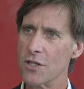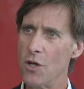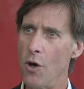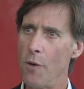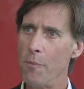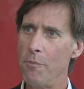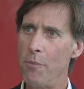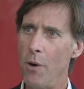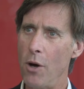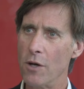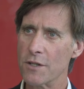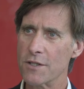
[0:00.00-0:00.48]

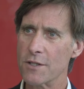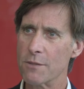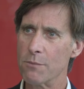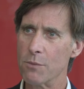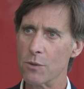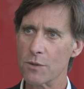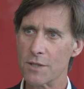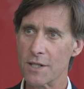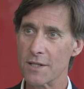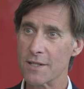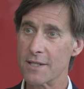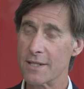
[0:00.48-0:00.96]
not
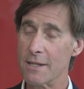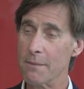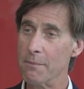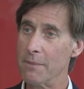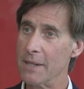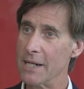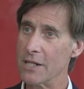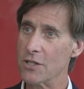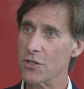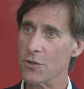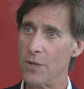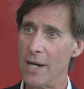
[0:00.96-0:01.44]
possible to
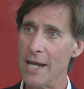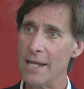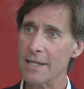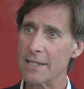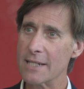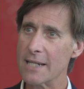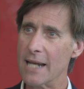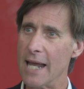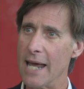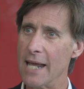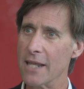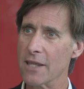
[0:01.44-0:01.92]
simply
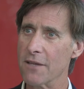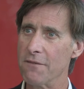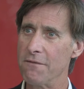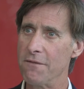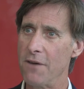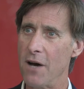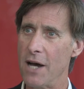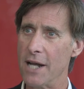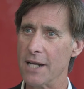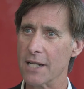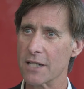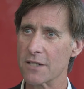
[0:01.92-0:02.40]
translate the
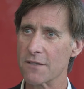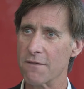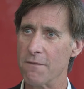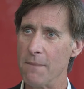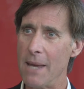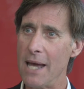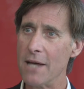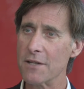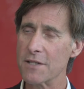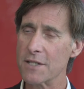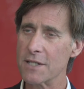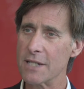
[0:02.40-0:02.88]
findings from
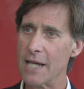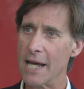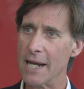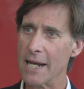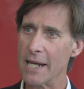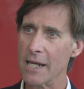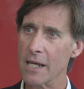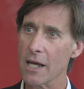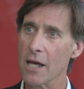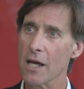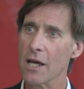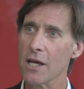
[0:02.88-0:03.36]
our
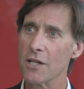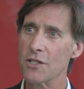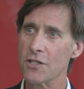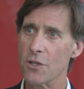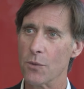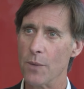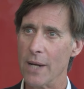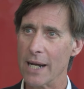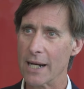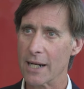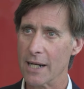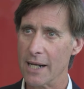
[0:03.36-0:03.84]
study
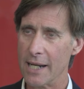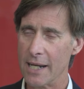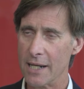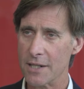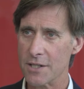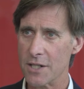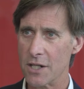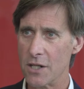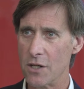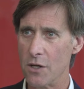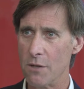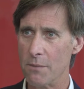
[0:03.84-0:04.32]
directly
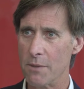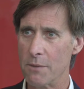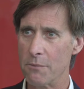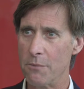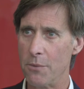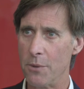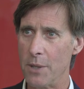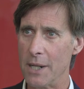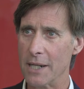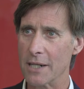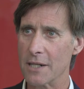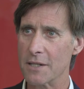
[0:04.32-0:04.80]
into human
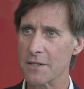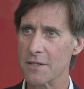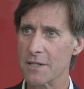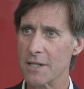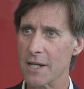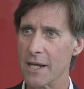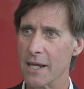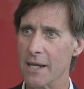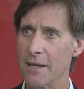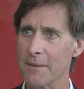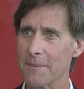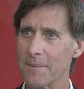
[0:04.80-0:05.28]

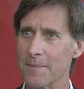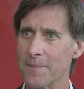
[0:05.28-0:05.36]
pregnancy.